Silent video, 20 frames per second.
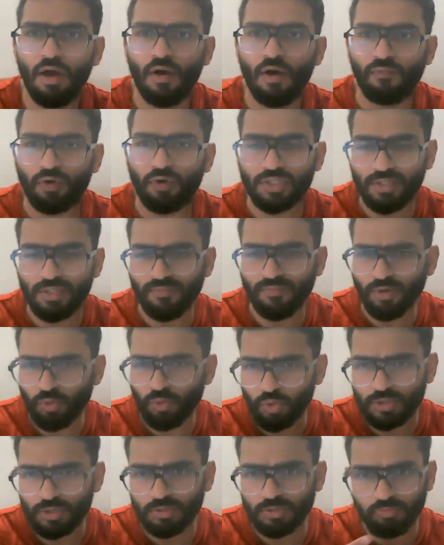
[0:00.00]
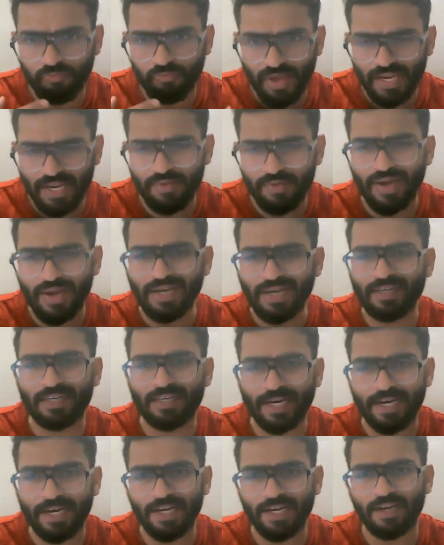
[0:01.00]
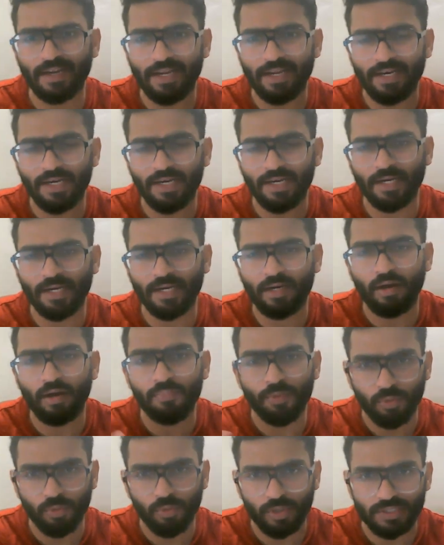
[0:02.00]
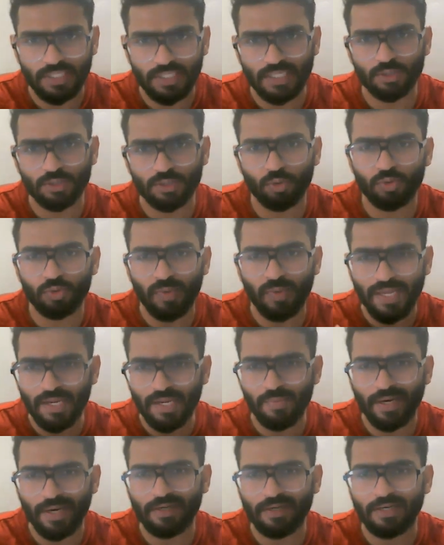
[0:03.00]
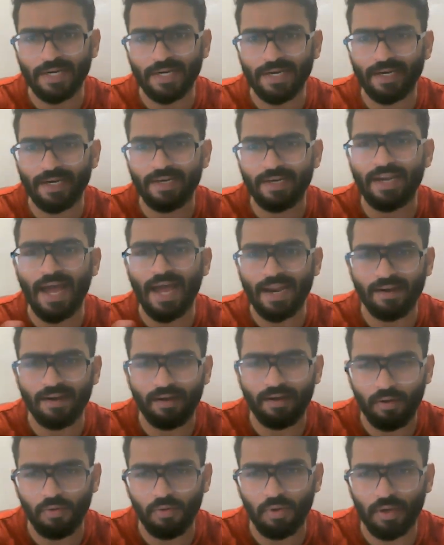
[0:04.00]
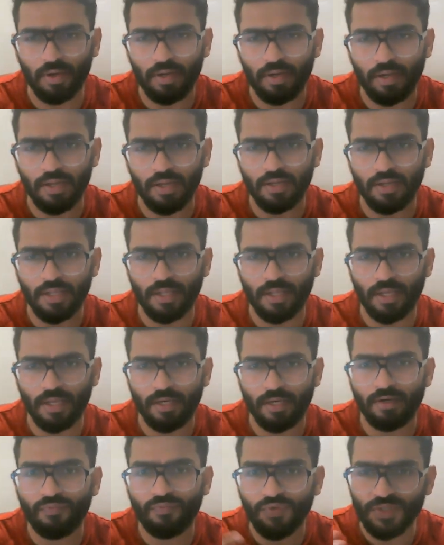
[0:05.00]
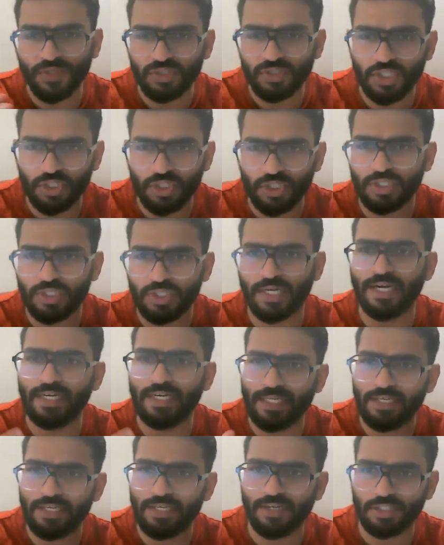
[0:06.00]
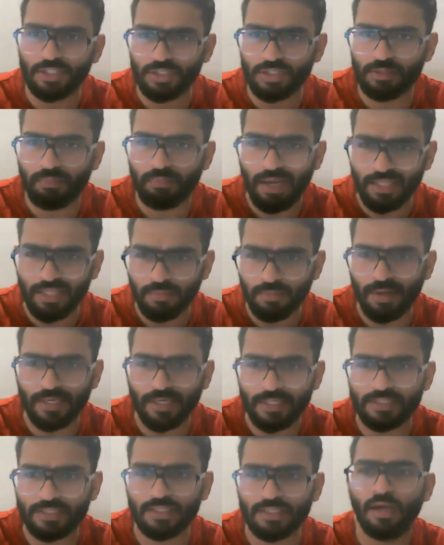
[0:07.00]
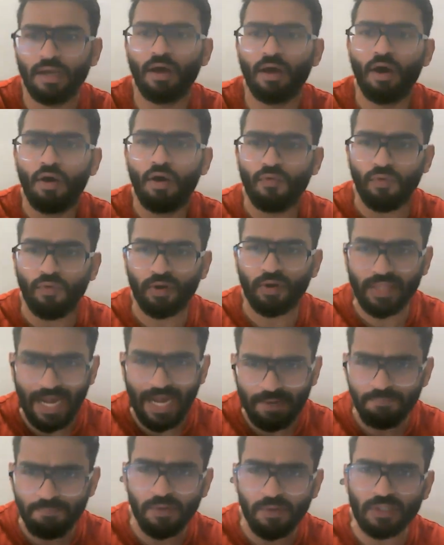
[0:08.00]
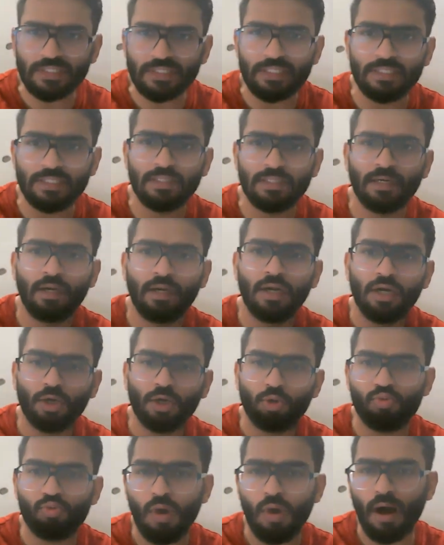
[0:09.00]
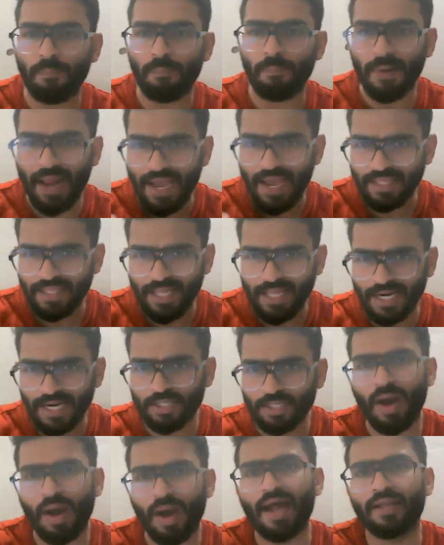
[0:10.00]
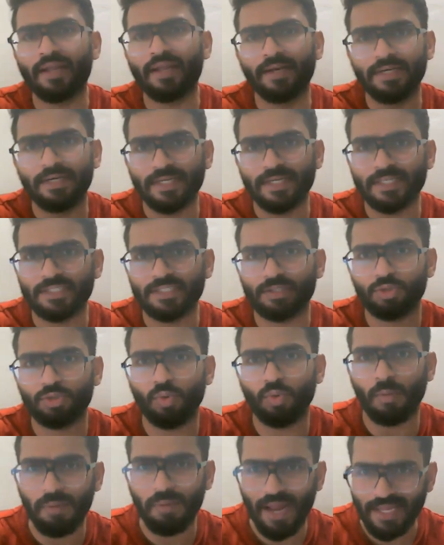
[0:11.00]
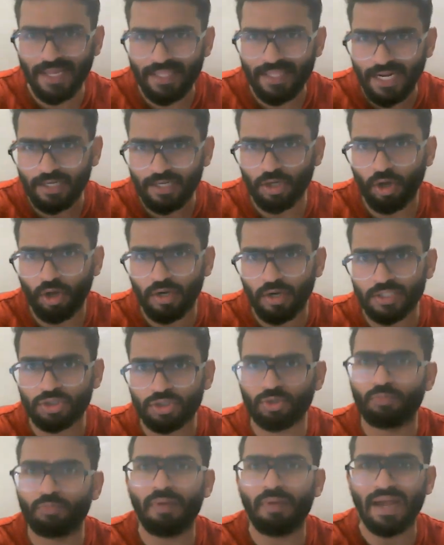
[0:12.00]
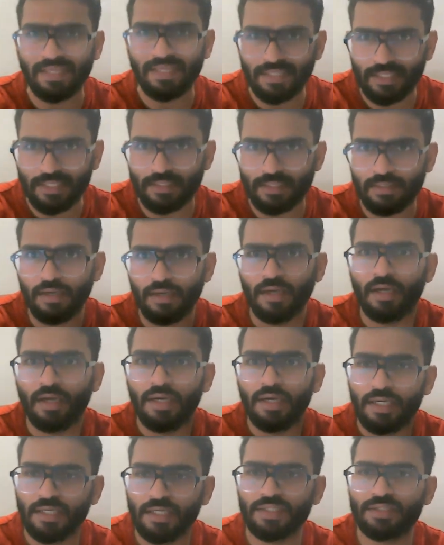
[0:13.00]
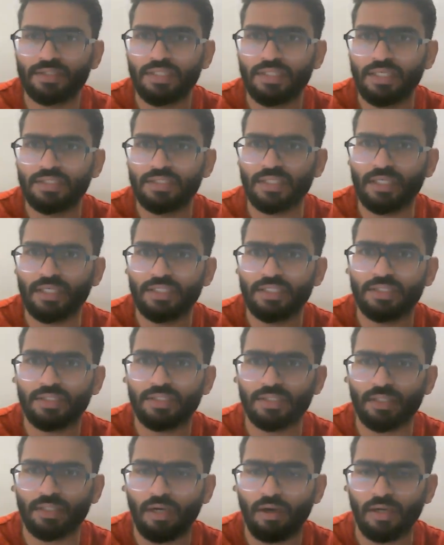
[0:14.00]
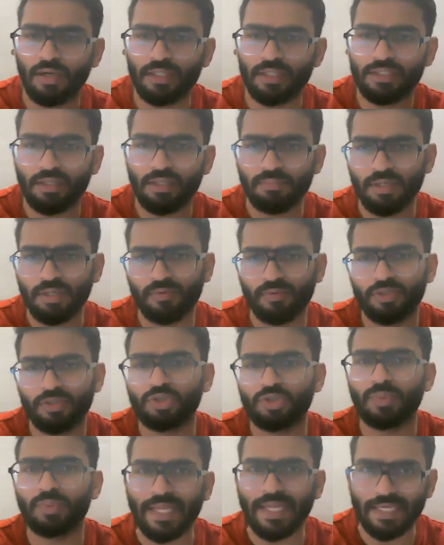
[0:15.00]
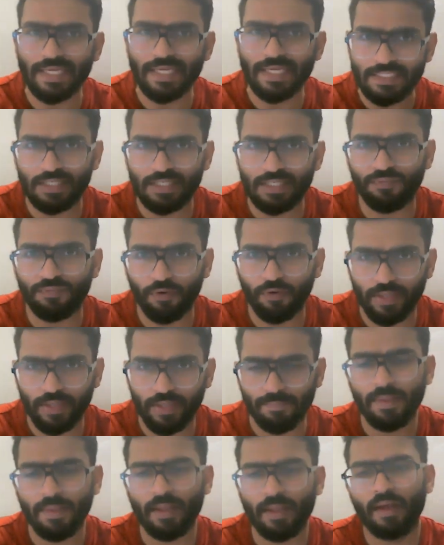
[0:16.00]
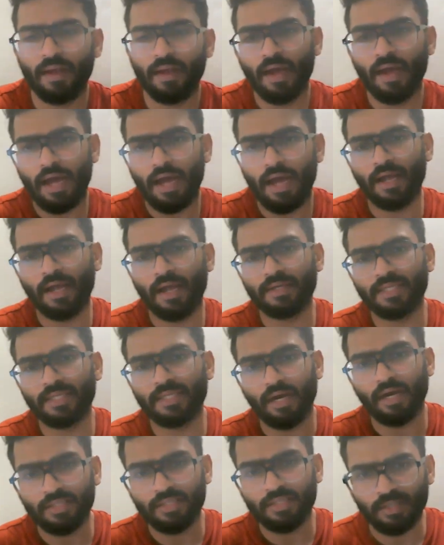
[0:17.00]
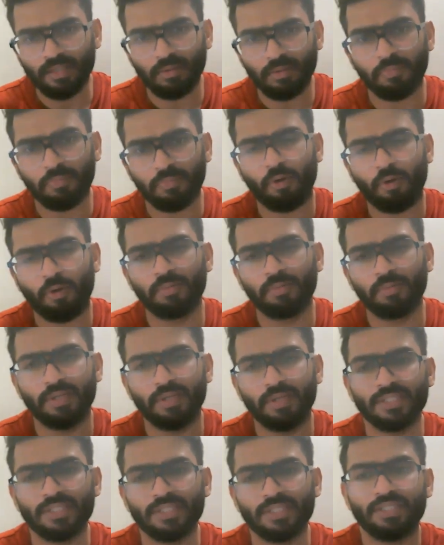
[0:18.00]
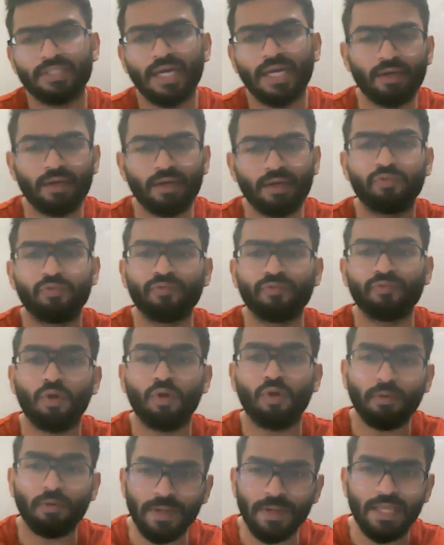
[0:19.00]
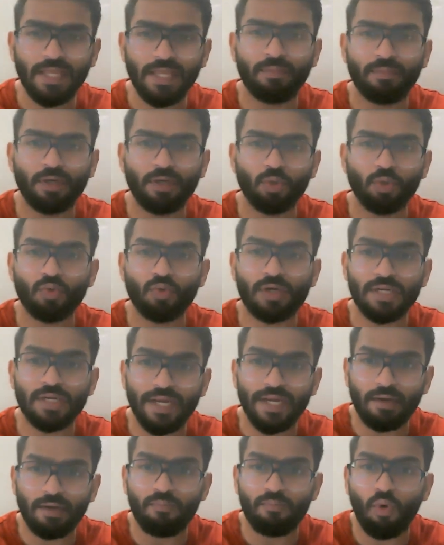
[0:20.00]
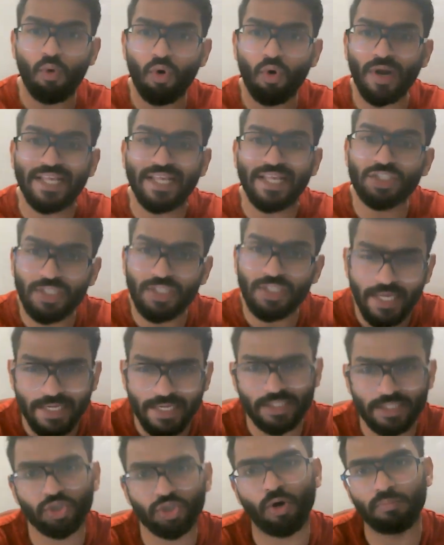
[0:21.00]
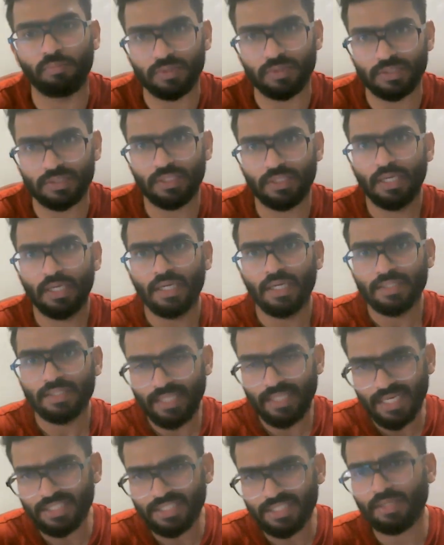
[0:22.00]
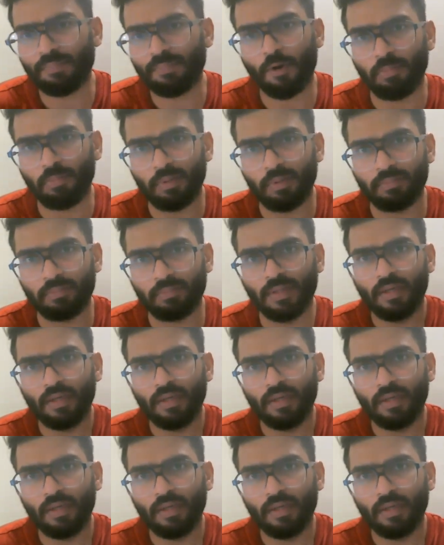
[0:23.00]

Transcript: For someone who's very well trained in computer science, who's very well trained in differentiation, integration, mathematics, for that person to apply that to analytics, to apply that knowledge to banking, is something which is very easy for them. And the other problem is that we have not been able to create more engineering jobs. That's a problem.